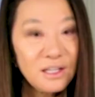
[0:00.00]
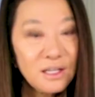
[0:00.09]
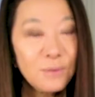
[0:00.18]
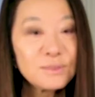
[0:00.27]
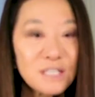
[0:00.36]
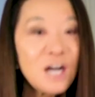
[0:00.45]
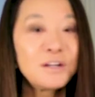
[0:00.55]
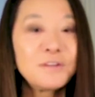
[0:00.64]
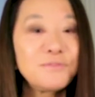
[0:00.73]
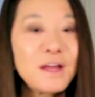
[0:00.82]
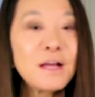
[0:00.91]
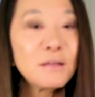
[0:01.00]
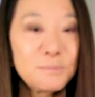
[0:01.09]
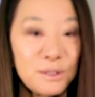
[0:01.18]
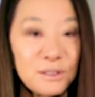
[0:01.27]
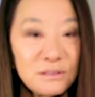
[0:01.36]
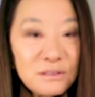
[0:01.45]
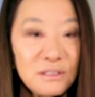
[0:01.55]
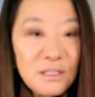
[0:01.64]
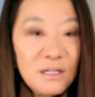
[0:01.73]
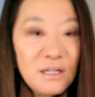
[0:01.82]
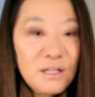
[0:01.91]
It was unavailable.
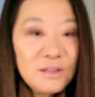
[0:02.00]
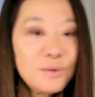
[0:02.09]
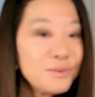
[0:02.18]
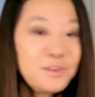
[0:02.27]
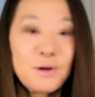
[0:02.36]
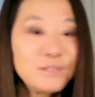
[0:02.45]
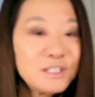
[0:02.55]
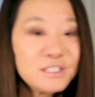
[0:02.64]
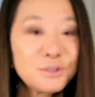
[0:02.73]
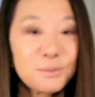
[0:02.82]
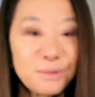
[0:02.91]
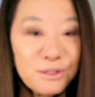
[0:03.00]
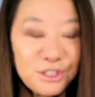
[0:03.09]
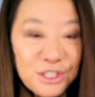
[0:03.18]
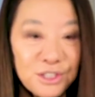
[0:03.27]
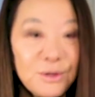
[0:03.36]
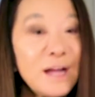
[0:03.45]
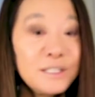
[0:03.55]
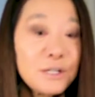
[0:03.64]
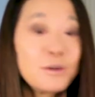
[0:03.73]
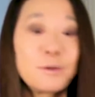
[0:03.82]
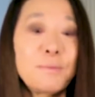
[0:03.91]
There was no distribution. You had to
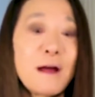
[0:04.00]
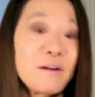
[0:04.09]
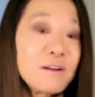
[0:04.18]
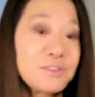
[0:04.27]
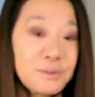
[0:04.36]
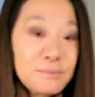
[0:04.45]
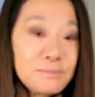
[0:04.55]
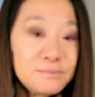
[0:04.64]
go to Paris.